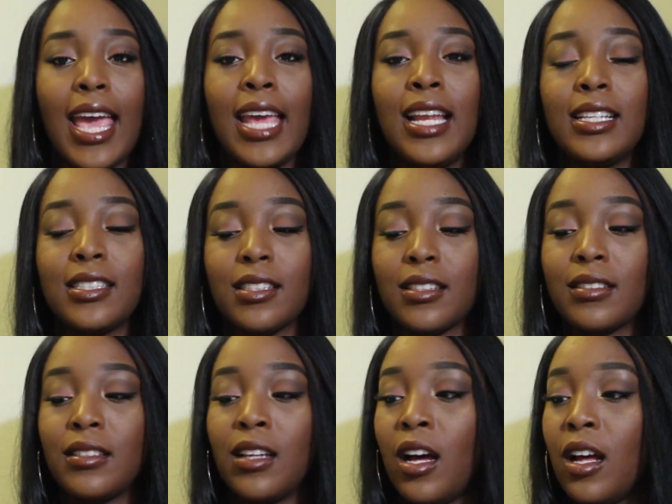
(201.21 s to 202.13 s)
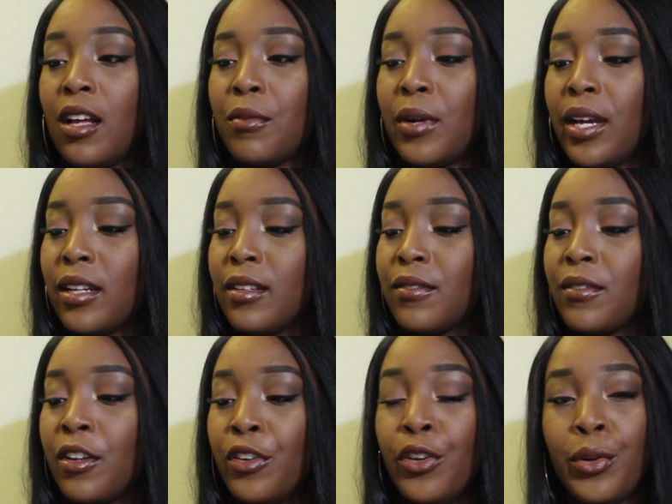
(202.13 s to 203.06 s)
It is
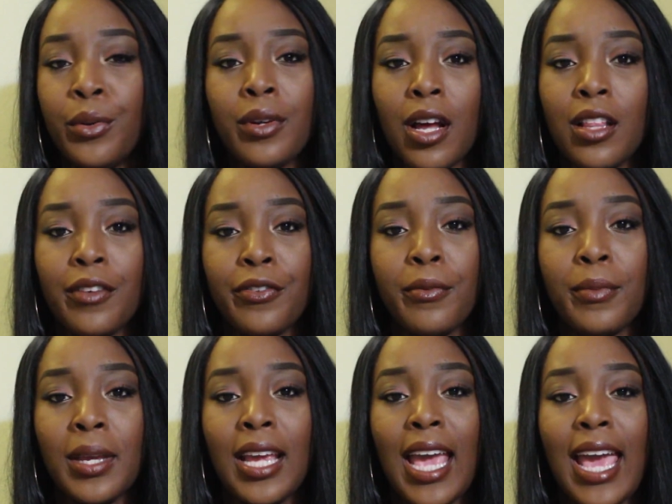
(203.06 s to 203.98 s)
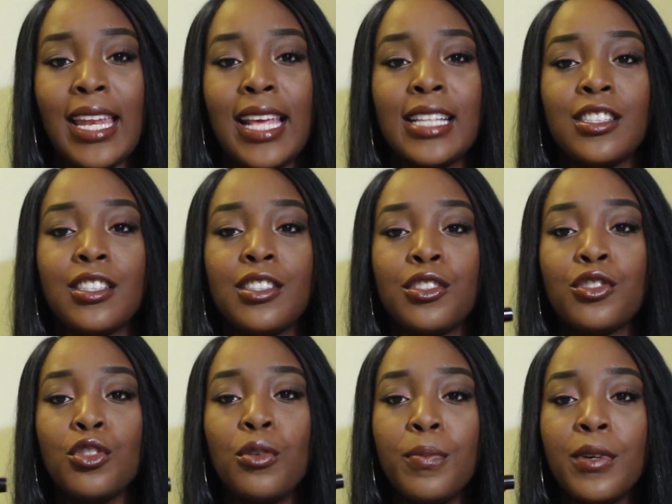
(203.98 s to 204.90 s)
a nude color for me, and it's
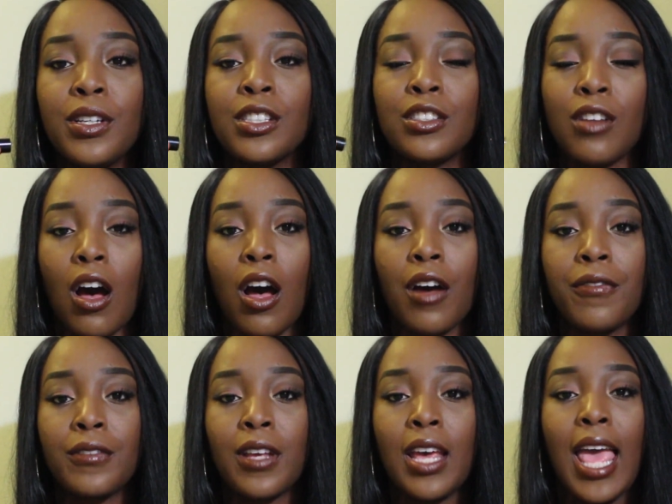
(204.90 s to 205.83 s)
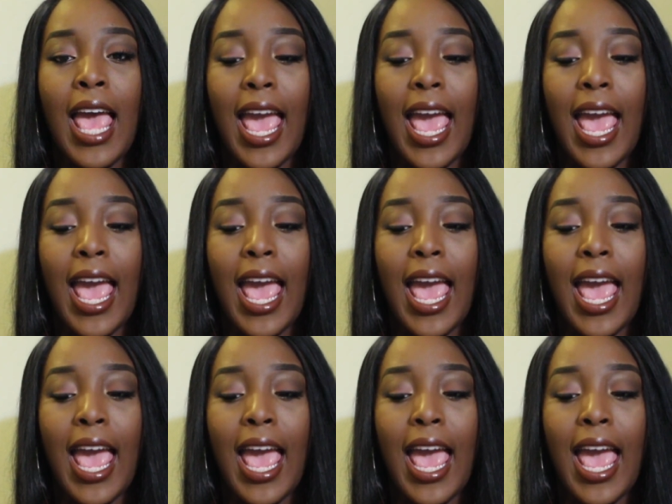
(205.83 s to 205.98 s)
just super soft,